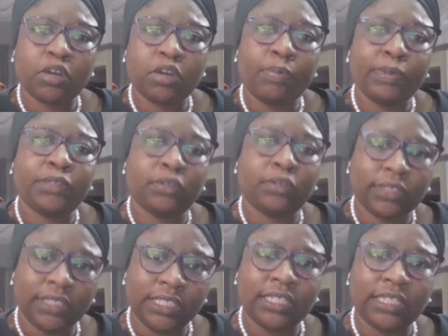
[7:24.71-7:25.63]
a corporate
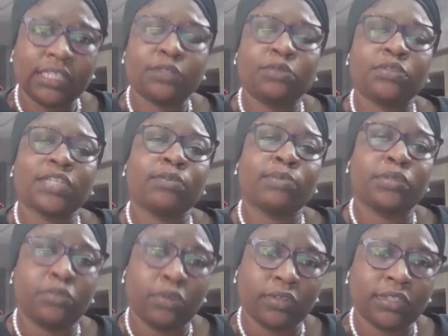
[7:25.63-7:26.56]
trustee to set up
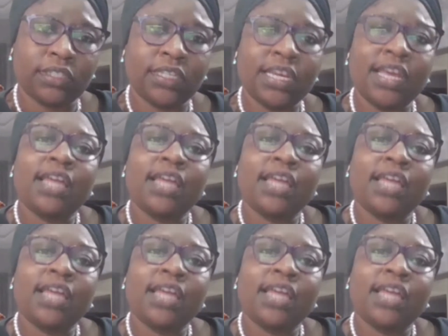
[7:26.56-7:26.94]
a trust,